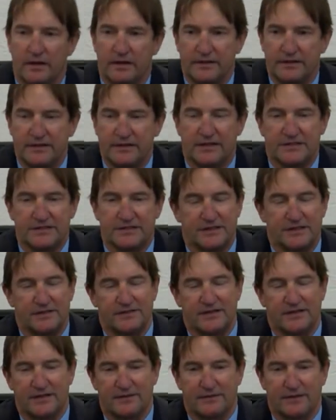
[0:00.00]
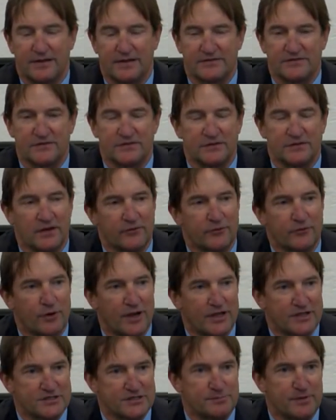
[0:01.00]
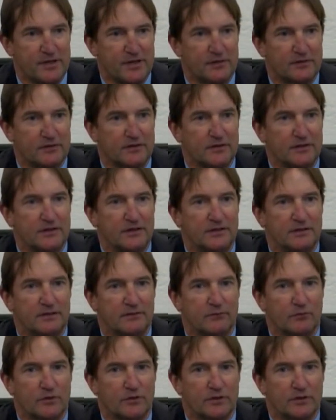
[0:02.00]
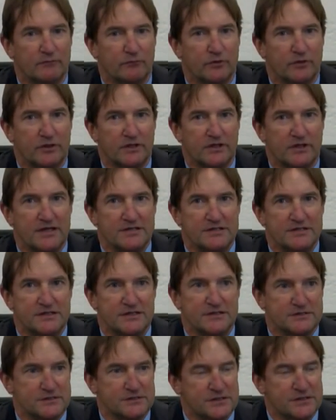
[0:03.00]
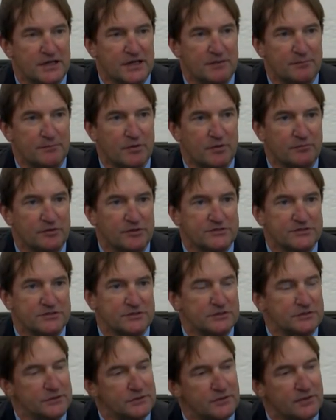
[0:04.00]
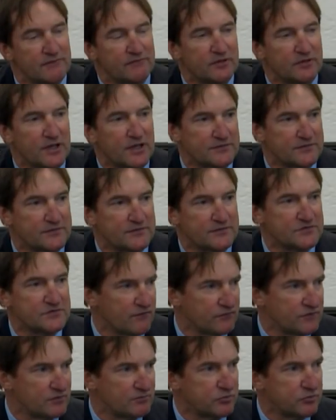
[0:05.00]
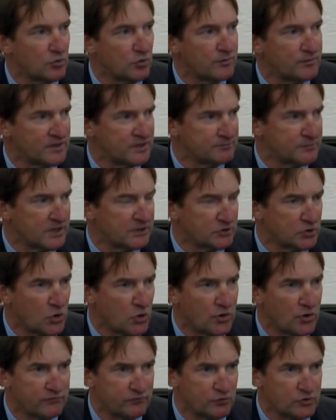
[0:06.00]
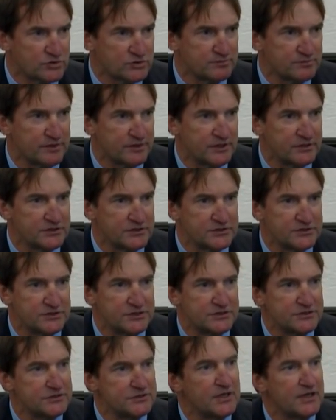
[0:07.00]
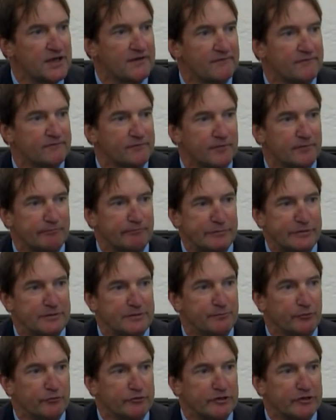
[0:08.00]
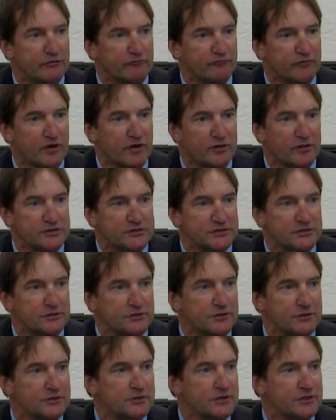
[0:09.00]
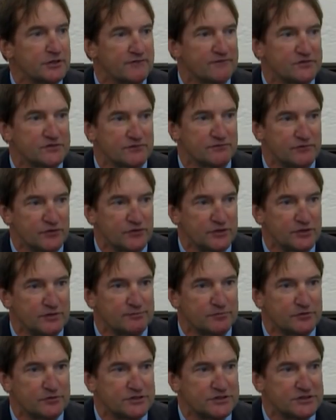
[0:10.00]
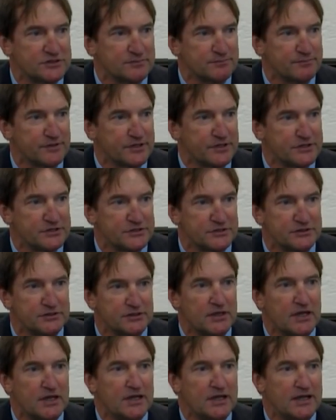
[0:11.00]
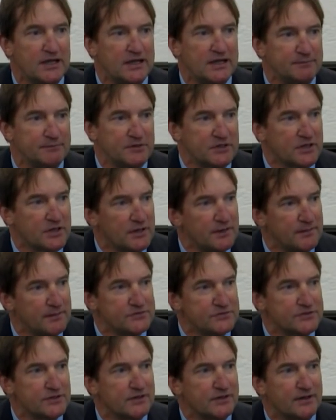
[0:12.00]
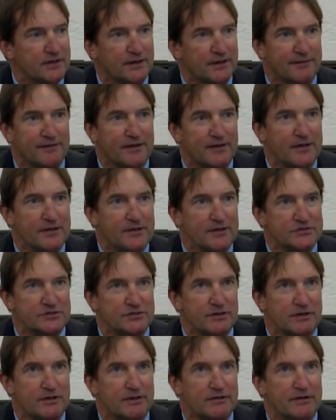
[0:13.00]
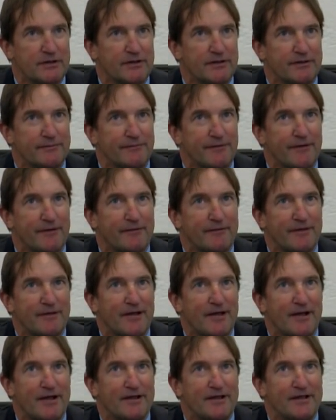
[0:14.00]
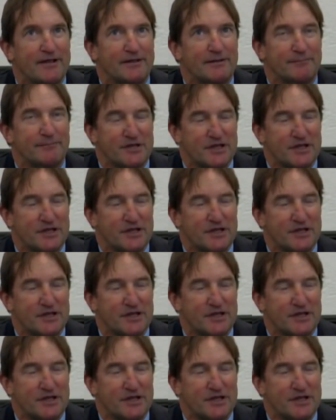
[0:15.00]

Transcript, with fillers: Yes, and that, that's another aspect in it. When, when a case gets this kind of publicity, you have a lot of self-deployment by law enforcement agencies. You have people that are volunteering. You have civilian participation, and it becomes uh, uh, uh it